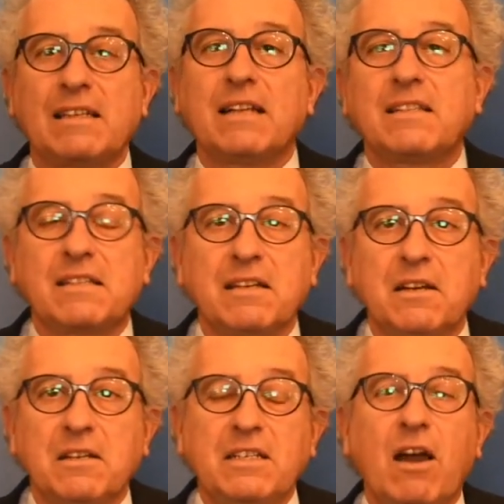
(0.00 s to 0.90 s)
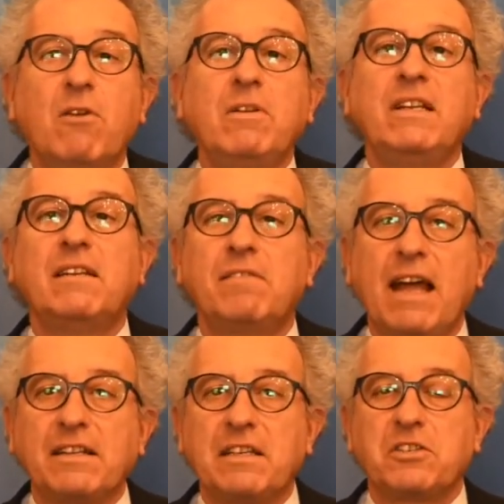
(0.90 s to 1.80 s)
That's the only
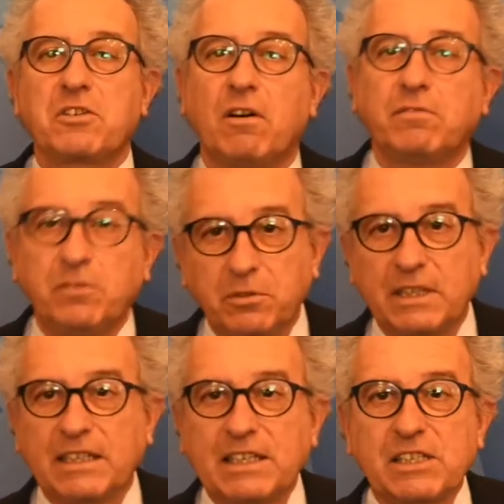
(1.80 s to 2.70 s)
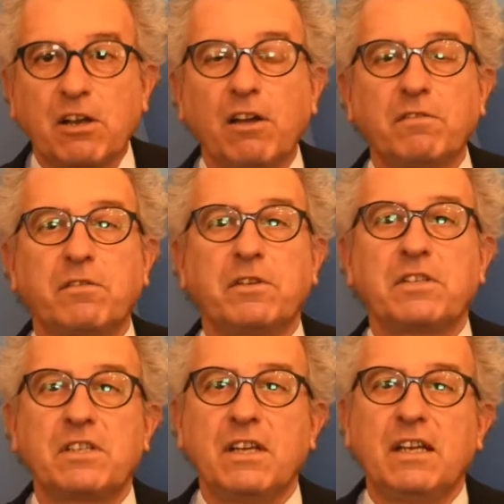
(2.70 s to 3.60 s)
advantage of doing this
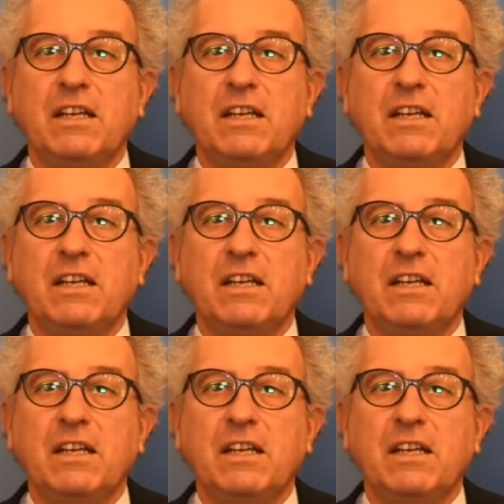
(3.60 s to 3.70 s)
conference